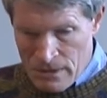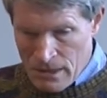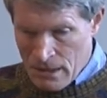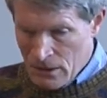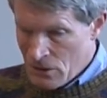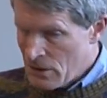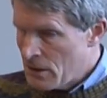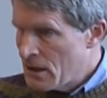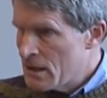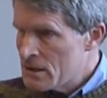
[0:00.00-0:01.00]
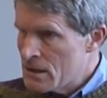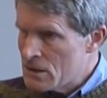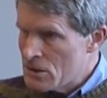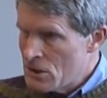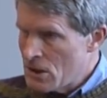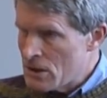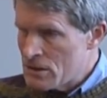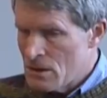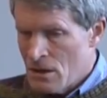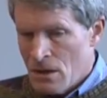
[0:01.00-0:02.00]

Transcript: including the United States attorneys.